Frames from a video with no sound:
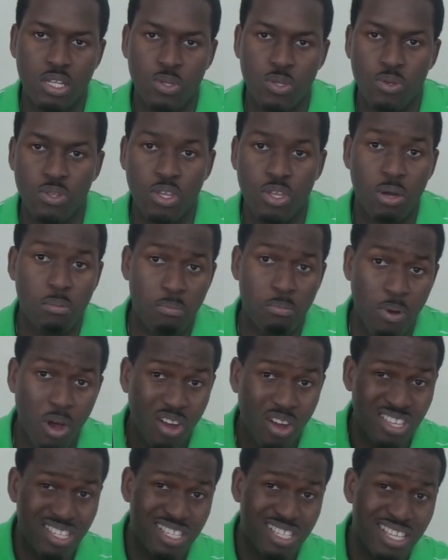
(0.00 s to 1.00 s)
doing the
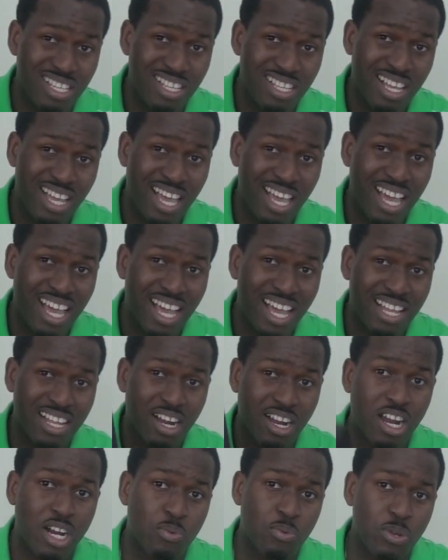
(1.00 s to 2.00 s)
unboxing and
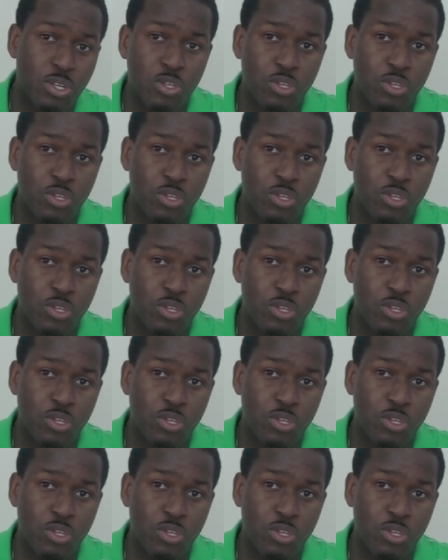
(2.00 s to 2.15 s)
hardware